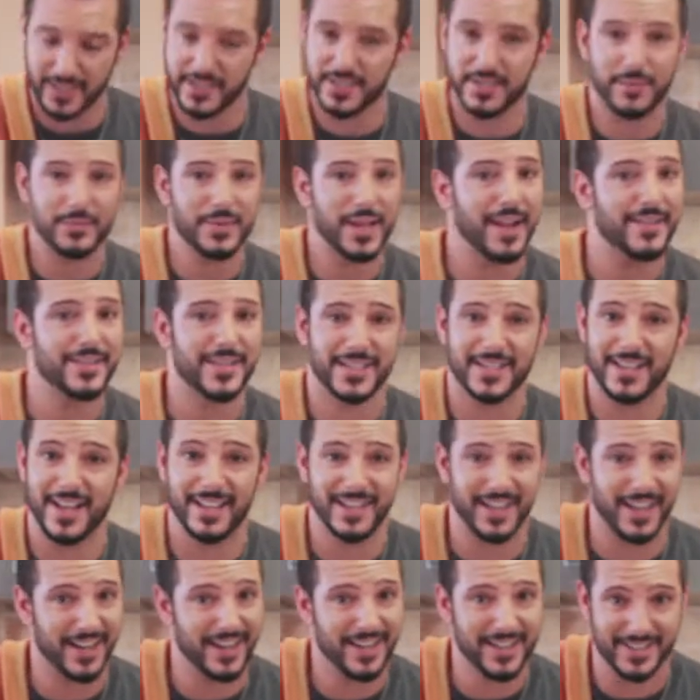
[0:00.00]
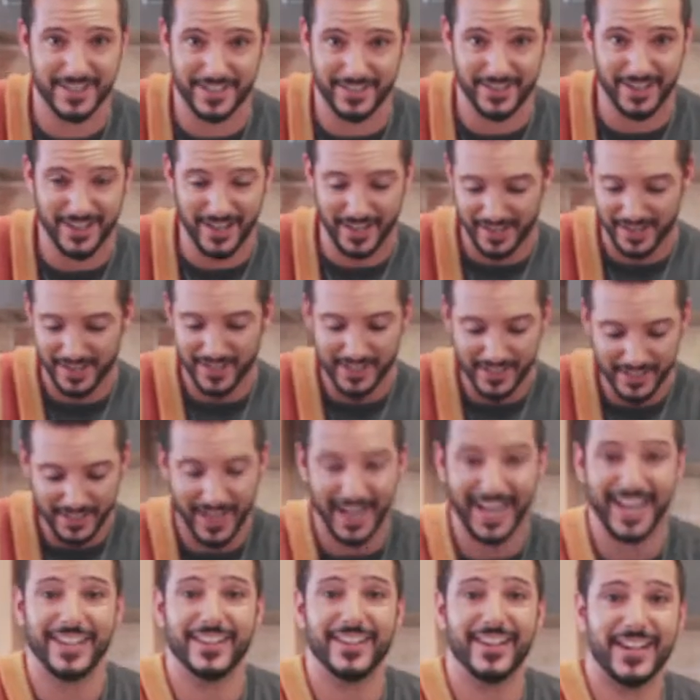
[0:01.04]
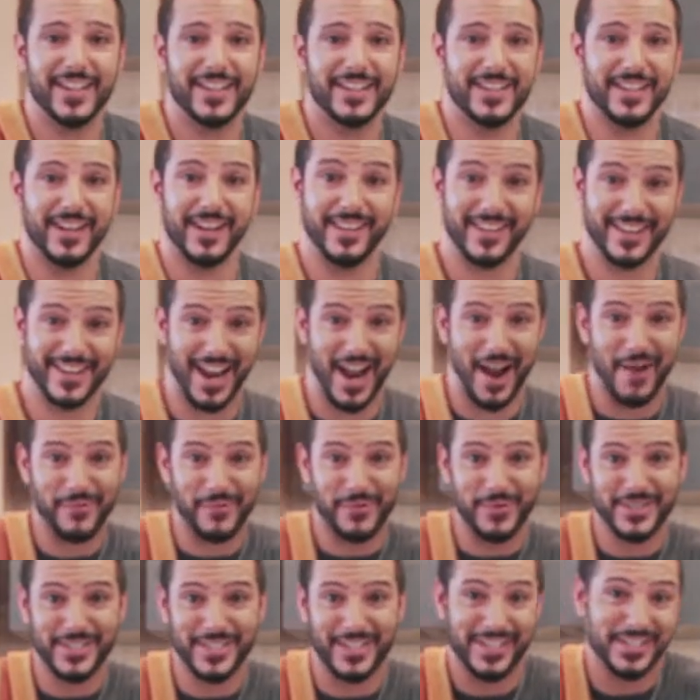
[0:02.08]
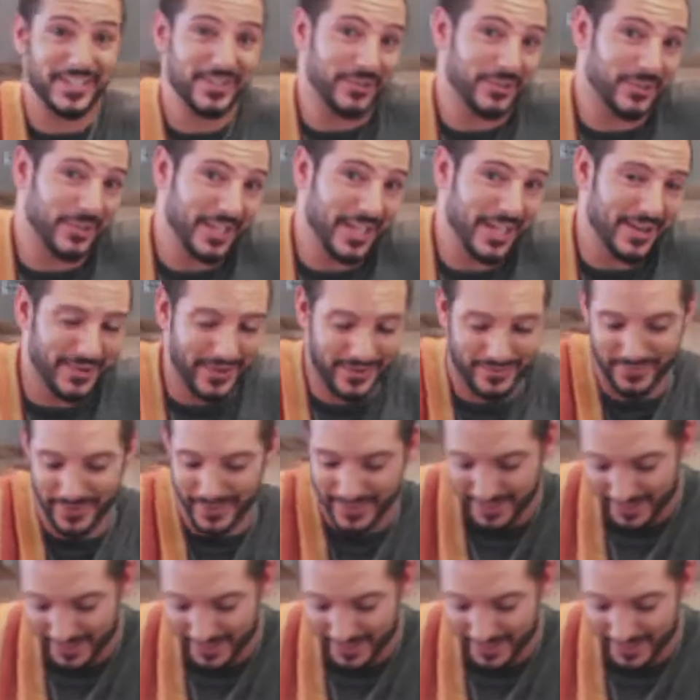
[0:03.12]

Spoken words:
Sometimes it's not that easy, okay? I got lucky today. The camera was on. You were all here with me.